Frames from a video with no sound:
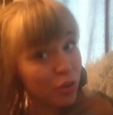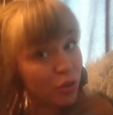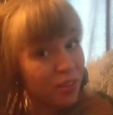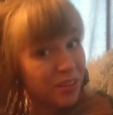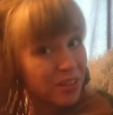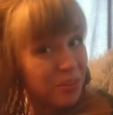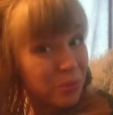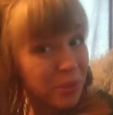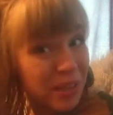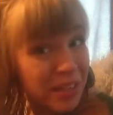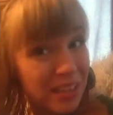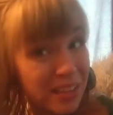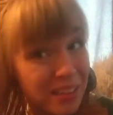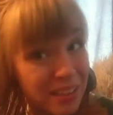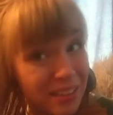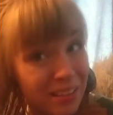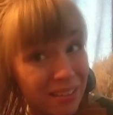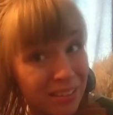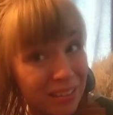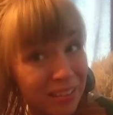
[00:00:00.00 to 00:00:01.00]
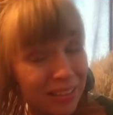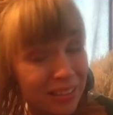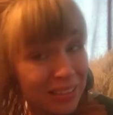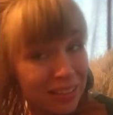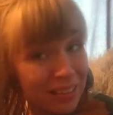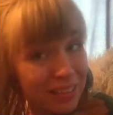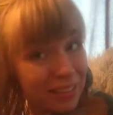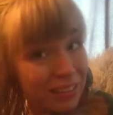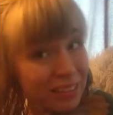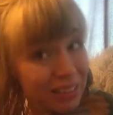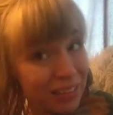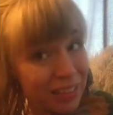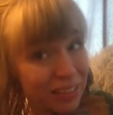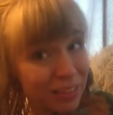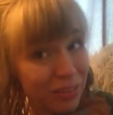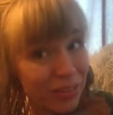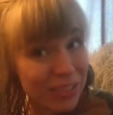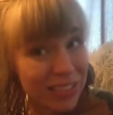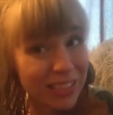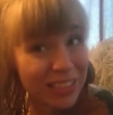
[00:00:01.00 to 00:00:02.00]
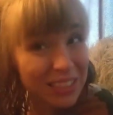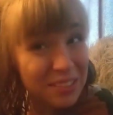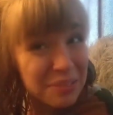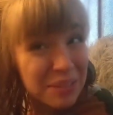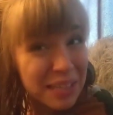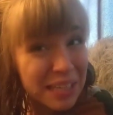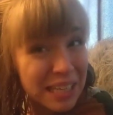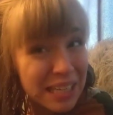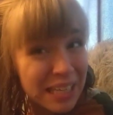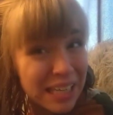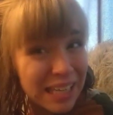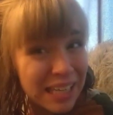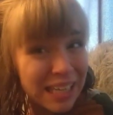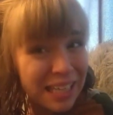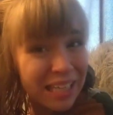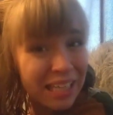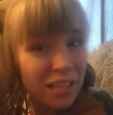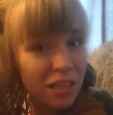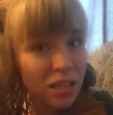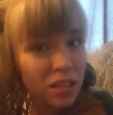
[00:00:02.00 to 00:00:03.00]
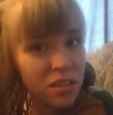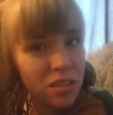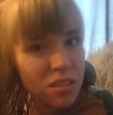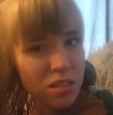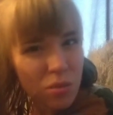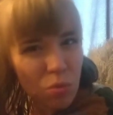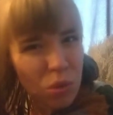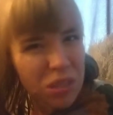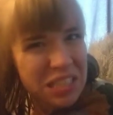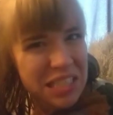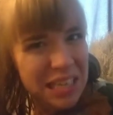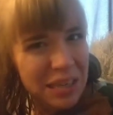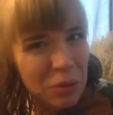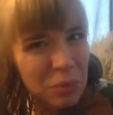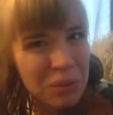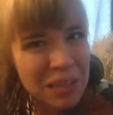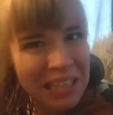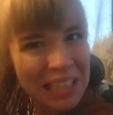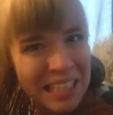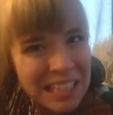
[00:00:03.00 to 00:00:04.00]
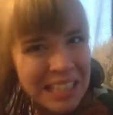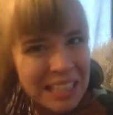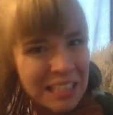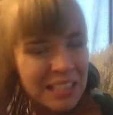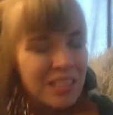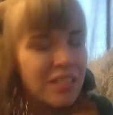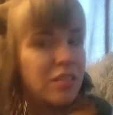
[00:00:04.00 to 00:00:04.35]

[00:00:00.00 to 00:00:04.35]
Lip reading: go this way. Was it this way? Someone tell me.